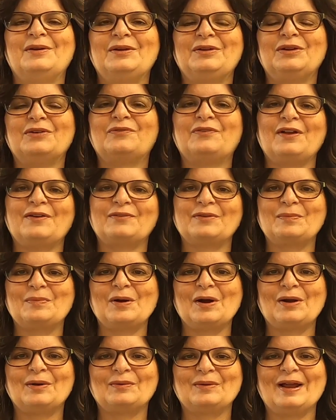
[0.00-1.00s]
your favorite
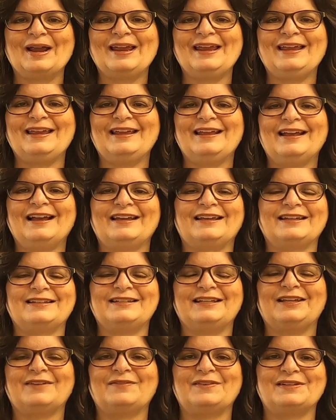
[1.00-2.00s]
part, right? I get to
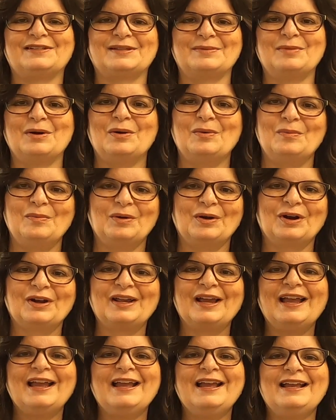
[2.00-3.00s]
give you some homework,
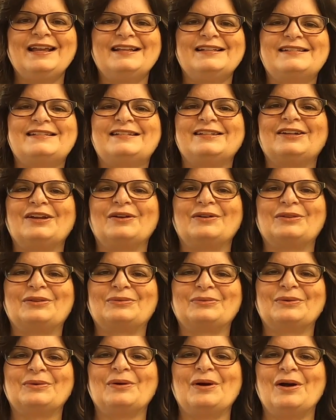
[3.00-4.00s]
is to go
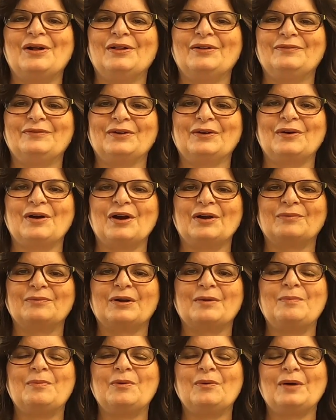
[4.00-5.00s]
through all of your
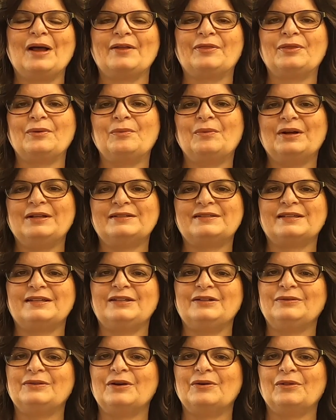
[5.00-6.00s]
hardware, pull out the ones that
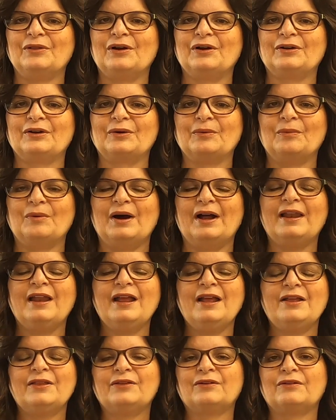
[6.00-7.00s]
you no longer want.
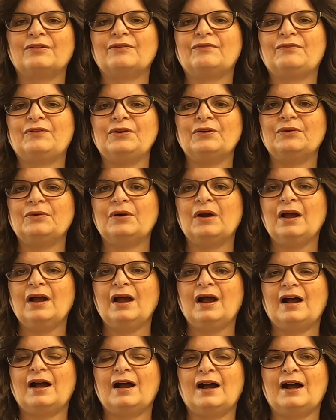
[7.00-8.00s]
There are a few
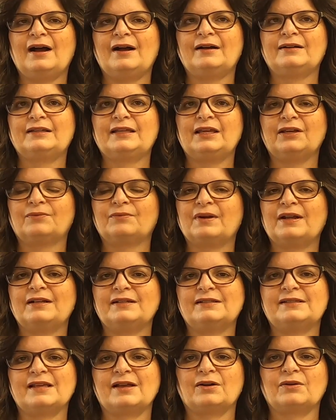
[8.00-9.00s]
key
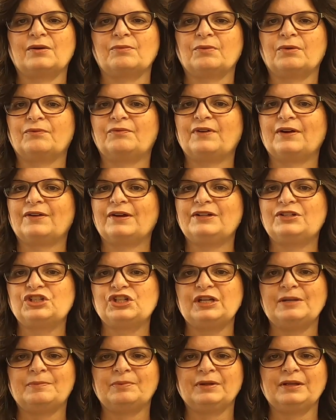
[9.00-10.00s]
rings that were very
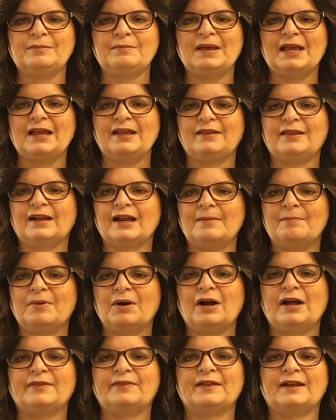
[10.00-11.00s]
cheaply made that I
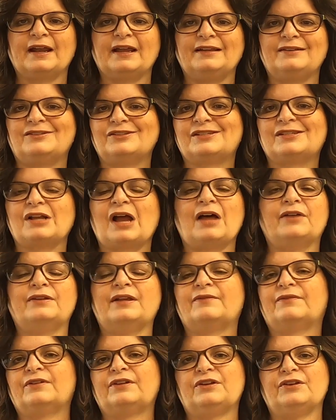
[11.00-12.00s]
bought that I'll
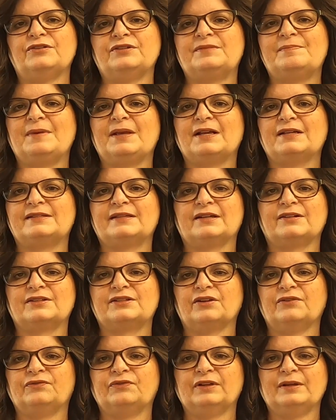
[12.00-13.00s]
never use because they're
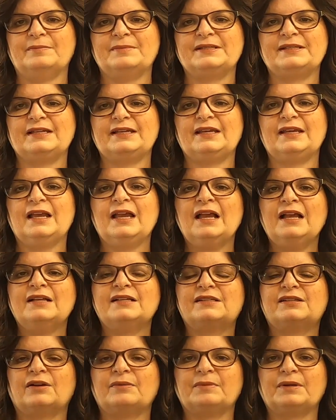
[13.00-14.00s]
so flimsy.
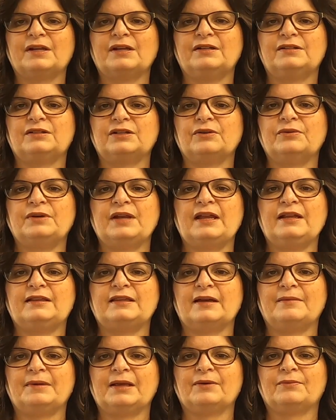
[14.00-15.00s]
So I'm going to donate
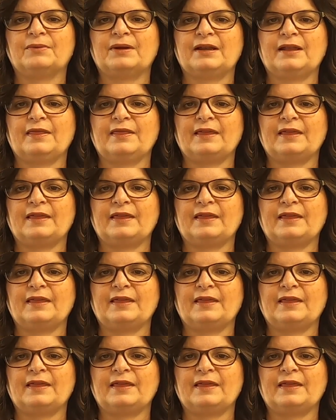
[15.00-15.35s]
them, get rid of